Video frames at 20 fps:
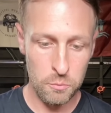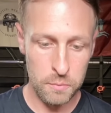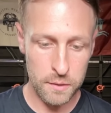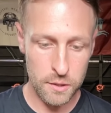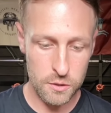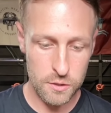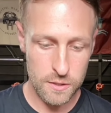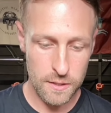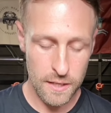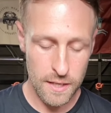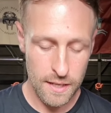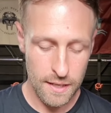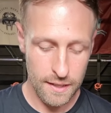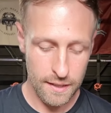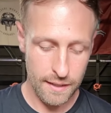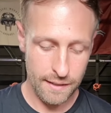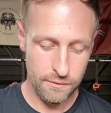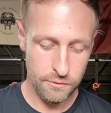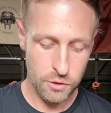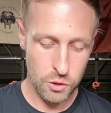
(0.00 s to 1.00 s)
Because
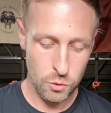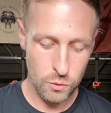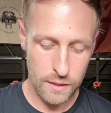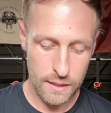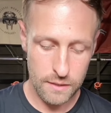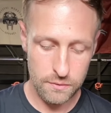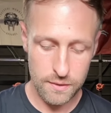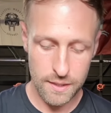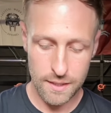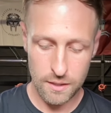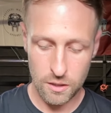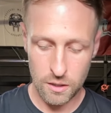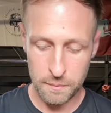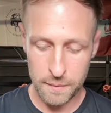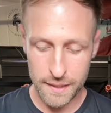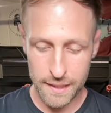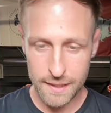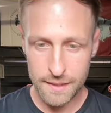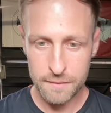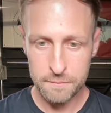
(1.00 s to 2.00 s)
if you leave the
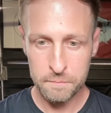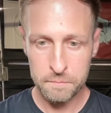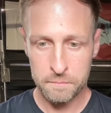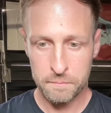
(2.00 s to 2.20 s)
army